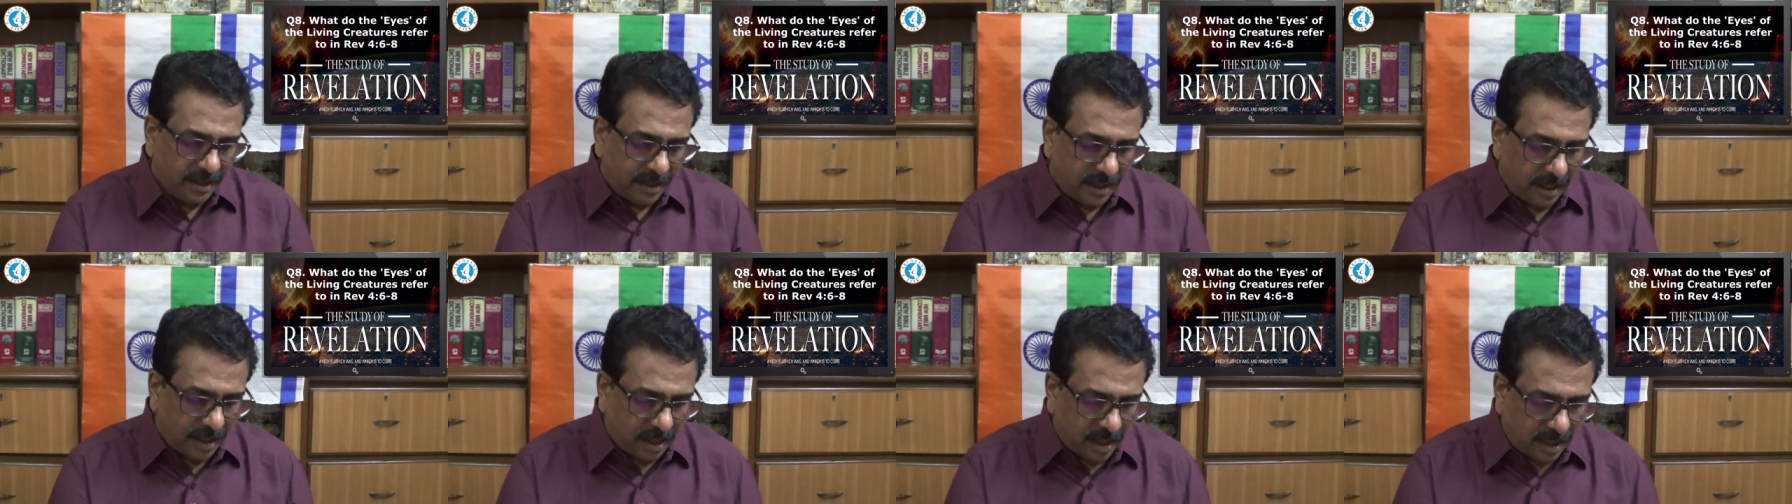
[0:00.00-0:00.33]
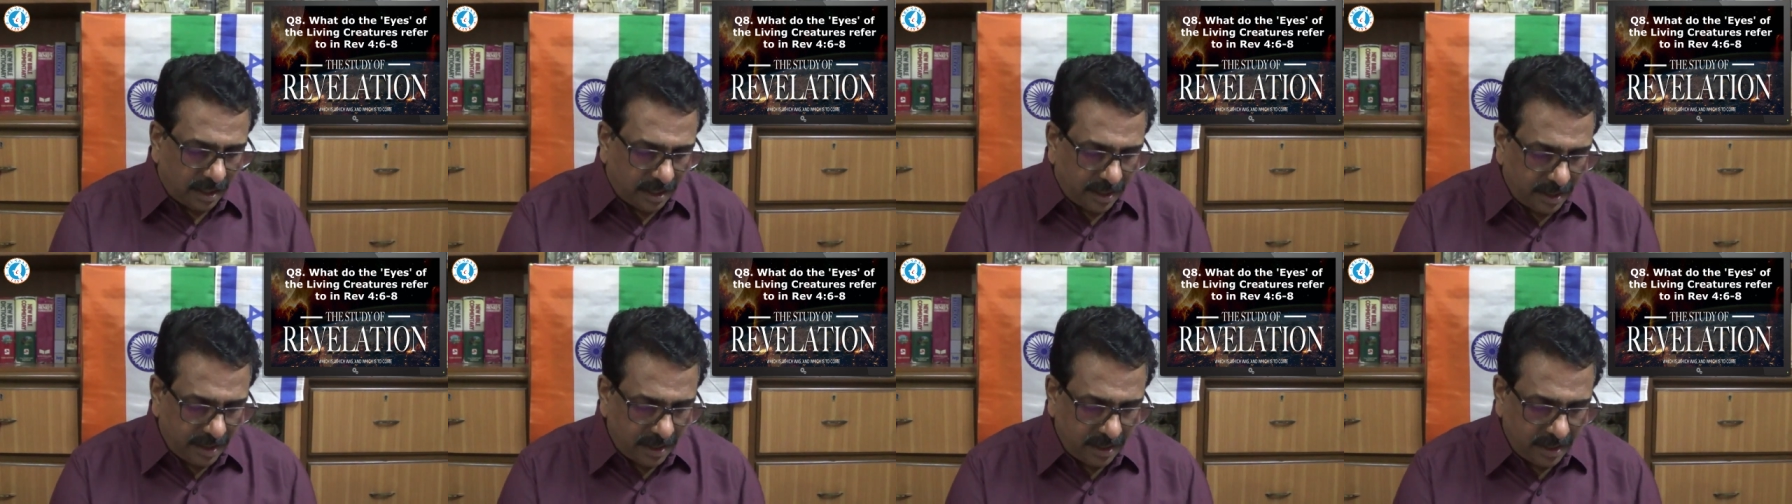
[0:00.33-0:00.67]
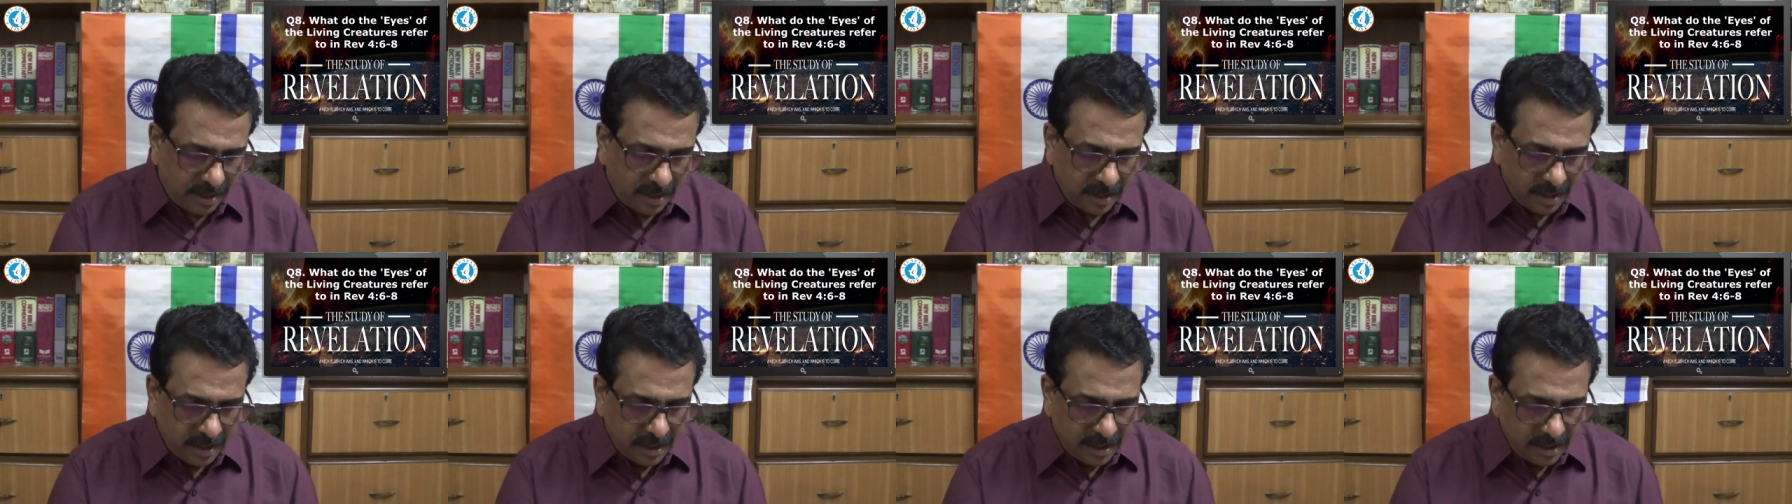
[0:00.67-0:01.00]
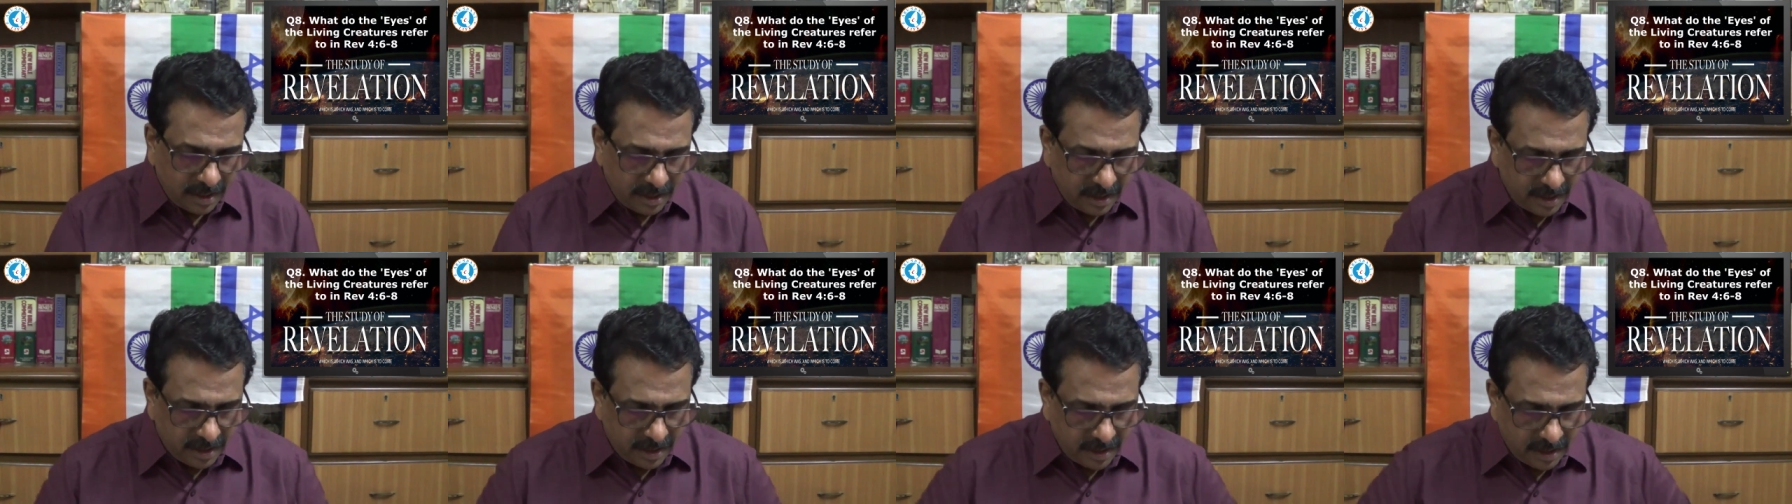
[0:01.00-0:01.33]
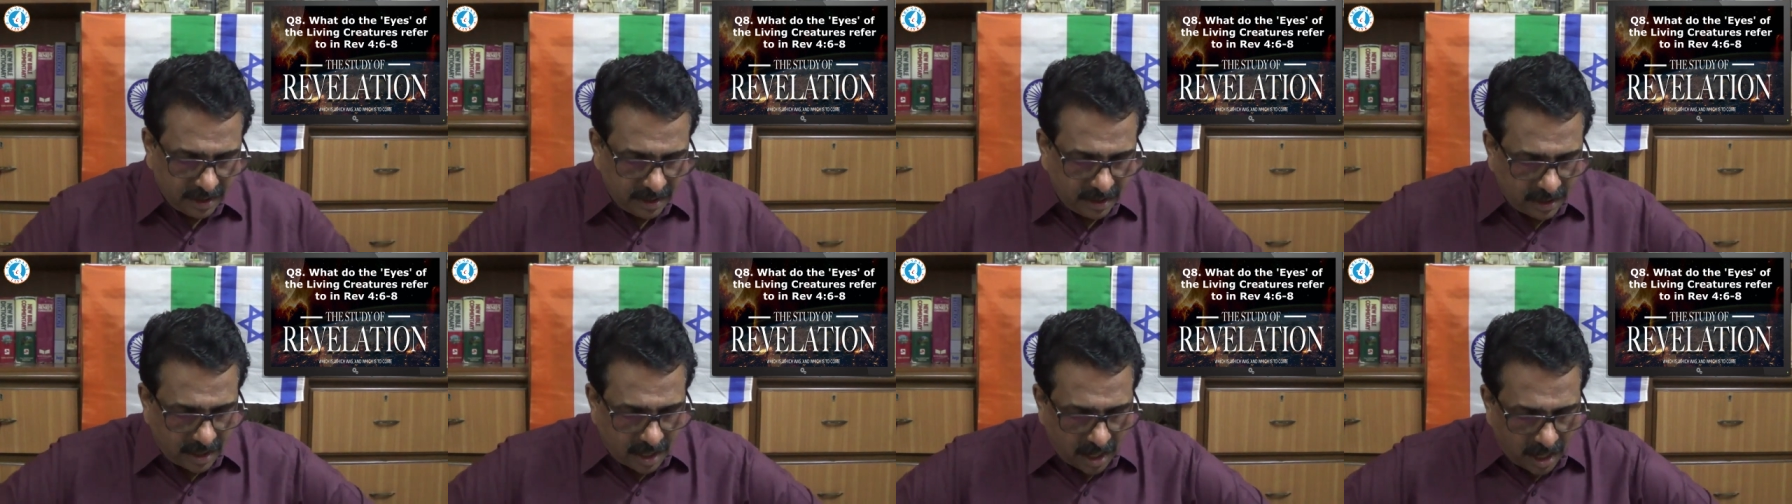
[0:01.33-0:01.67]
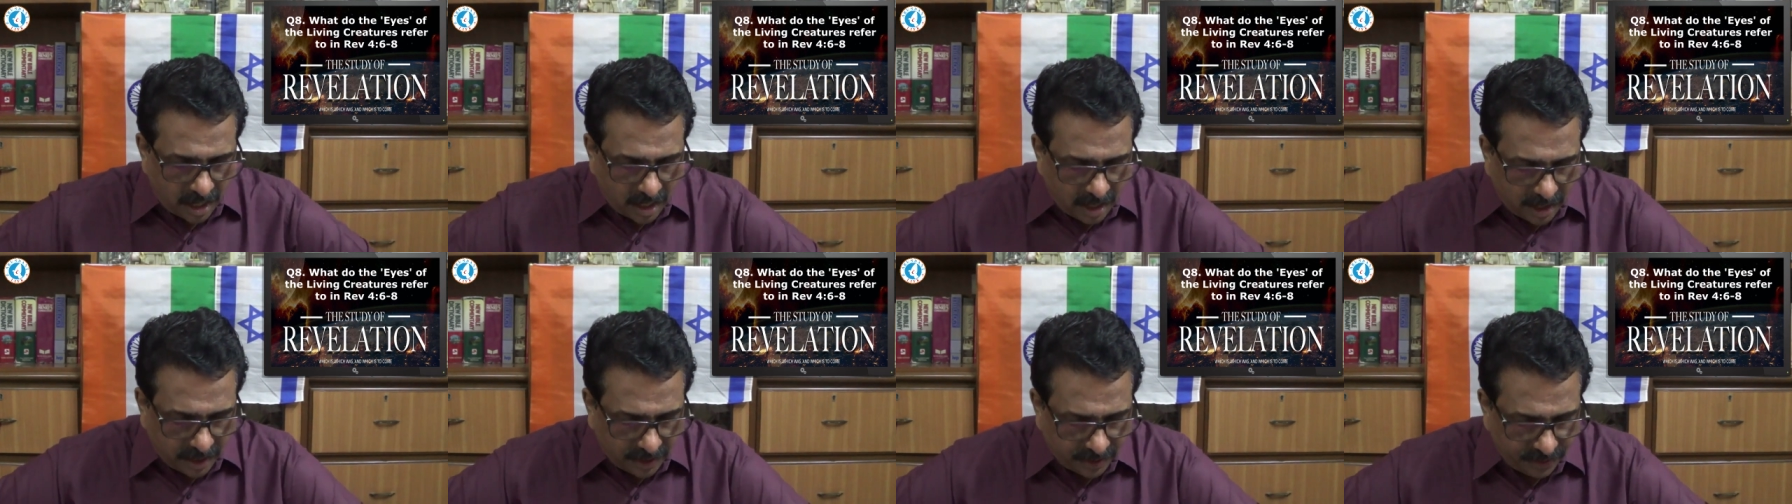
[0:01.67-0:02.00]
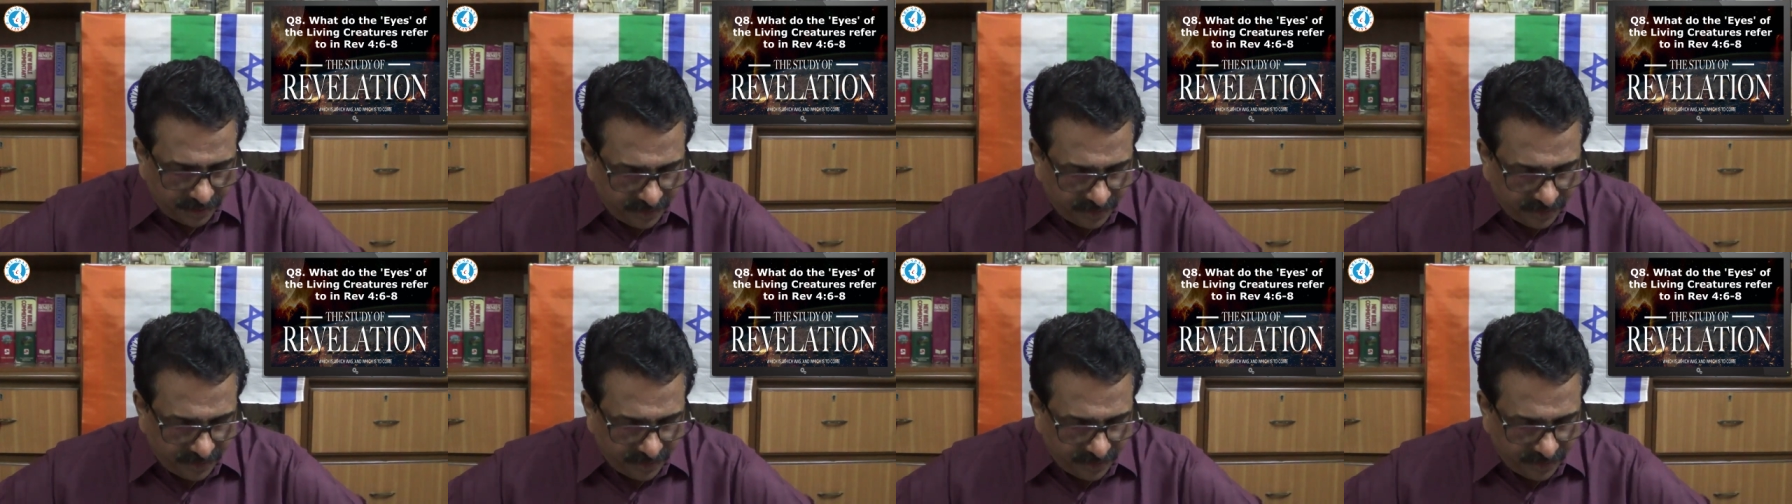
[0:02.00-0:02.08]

are, are